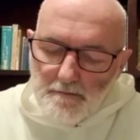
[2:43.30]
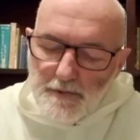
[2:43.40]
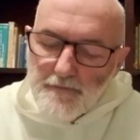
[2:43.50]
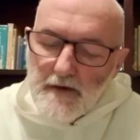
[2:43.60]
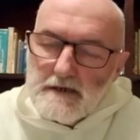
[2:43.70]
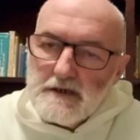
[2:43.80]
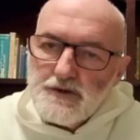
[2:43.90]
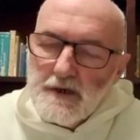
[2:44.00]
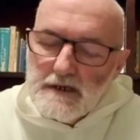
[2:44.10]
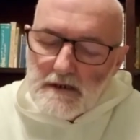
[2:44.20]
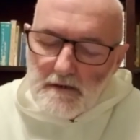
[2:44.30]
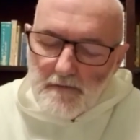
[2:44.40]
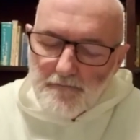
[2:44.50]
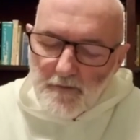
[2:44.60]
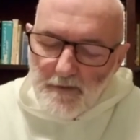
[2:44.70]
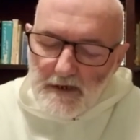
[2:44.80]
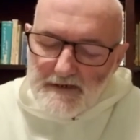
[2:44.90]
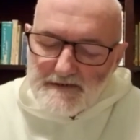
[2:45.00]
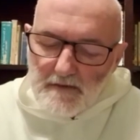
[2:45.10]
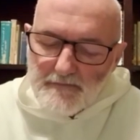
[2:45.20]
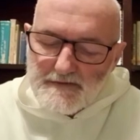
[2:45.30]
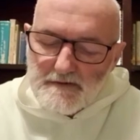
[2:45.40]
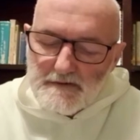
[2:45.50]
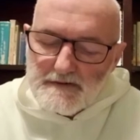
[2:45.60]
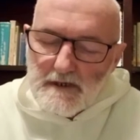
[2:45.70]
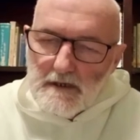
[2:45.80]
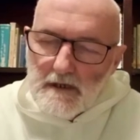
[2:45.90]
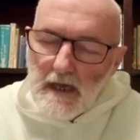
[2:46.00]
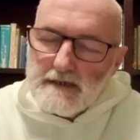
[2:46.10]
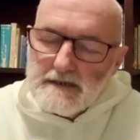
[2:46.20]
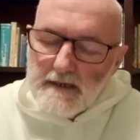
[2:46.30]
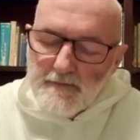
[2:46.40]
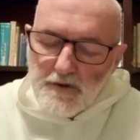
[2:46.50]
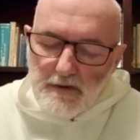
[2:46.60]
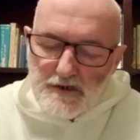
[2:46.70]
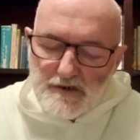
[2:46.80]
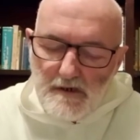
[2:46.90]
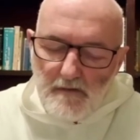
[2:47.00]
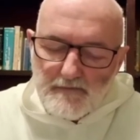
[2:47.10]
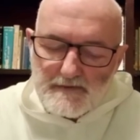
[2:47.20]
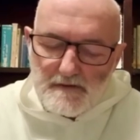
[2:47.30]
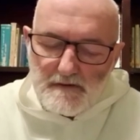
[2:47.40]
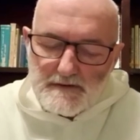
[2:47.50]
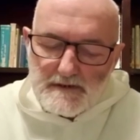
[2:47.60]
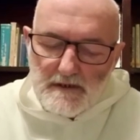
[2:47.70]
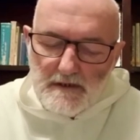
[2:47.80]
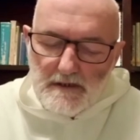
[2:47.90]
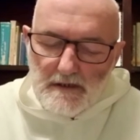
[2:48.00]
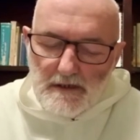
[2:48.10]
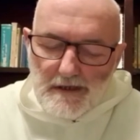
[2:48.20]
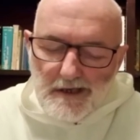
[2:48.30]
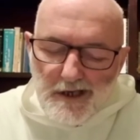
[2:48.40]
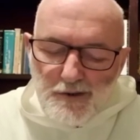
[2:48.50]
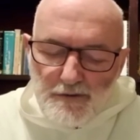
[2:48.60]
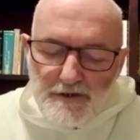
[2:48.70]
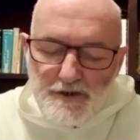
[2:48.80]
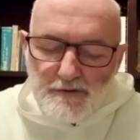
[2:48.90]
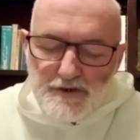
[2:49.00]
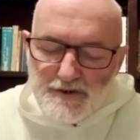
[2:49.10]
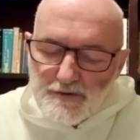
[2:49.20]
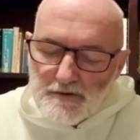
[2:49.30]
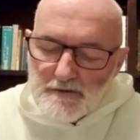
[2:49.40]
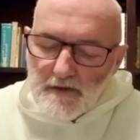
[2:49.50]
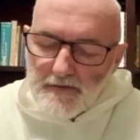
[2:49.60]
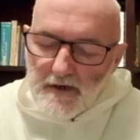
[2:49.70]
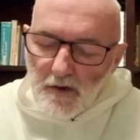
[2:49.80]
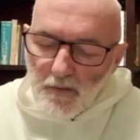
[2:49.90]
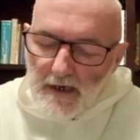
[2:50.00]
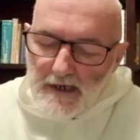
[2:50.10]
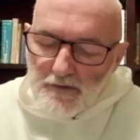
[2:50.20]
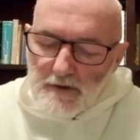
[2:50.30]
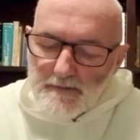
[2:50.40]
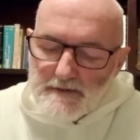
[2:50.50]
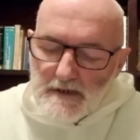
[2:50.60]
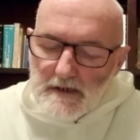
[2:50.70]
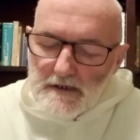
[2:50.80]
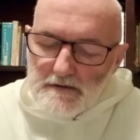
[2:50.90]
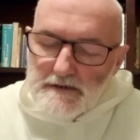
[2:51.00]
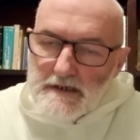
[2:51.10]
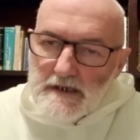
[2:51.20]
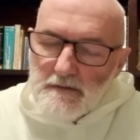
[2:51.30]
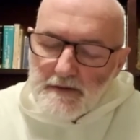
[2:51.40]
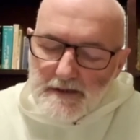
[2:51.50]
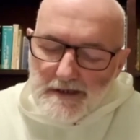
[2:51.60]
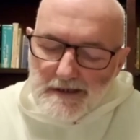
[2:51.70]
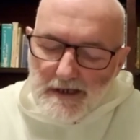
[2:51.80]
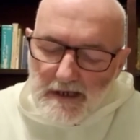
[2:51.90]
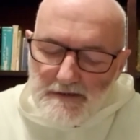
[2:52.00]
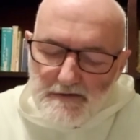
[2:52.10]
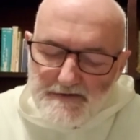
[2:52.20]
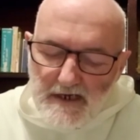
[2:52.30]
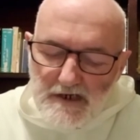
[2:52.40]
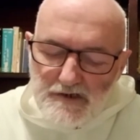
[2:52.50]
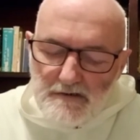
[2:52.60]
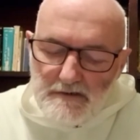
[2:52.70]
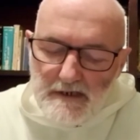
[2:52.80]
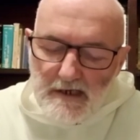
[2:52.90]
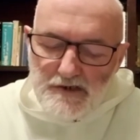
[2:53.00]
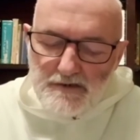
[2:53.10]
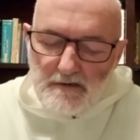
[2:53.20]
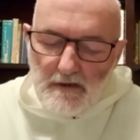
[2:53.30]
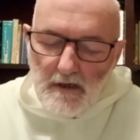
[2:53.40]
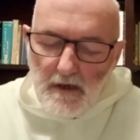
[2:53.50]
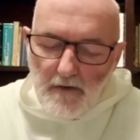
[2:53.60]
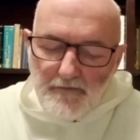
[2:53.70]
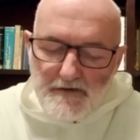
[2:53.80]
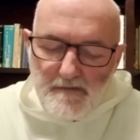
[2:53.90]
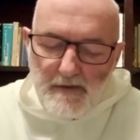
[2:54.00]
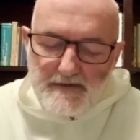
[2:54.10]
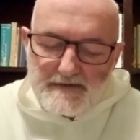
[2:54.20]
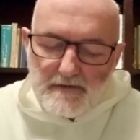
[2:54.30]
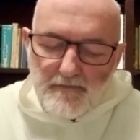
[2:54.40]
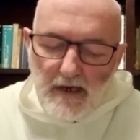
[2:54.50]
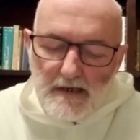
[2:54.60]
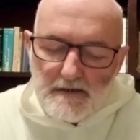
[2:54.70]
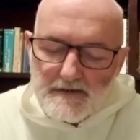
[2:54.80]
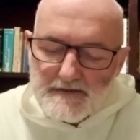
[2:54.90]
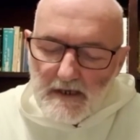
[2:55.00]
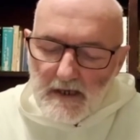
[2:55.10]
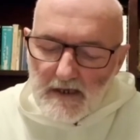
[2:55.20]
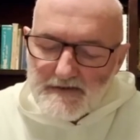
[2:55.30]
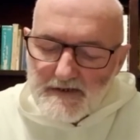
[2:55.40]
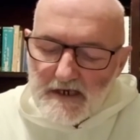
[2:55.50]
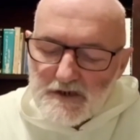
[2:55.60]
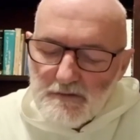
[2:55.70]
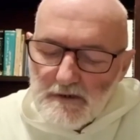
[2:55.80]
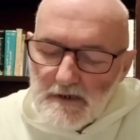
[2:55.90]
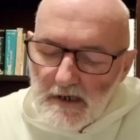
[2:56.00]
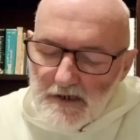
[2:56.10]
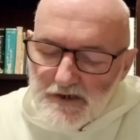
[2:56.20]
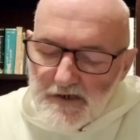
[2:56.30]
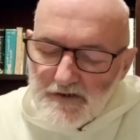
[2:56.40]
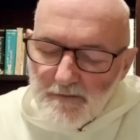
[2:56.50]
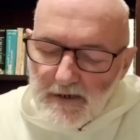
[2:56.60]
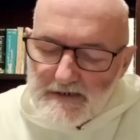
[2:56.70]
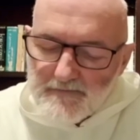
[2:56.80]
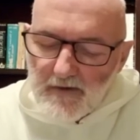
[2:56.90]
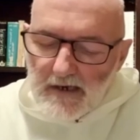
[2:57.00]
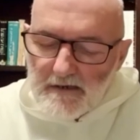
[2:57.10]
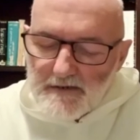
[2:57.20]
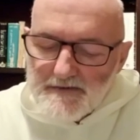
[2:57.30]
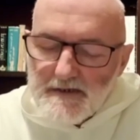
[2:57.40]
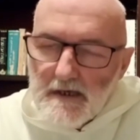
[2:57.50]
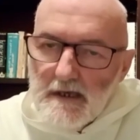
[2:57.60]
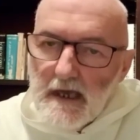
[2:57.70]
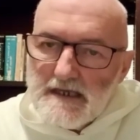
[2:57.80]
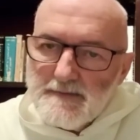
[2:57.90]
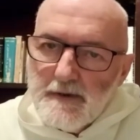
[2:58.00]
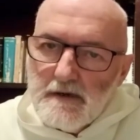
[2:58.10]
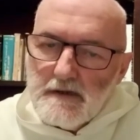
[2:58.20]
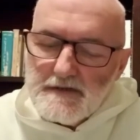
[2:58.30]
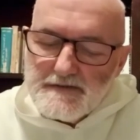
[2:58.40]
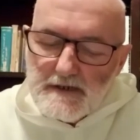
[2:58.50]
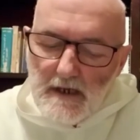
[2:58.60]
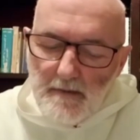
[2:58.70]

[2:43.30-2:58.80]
Provide training for police officers and immigration officers in order to ensure that they are well equipped to deal with the intersectional nature of the domestic violence and sexual gender based violence experienced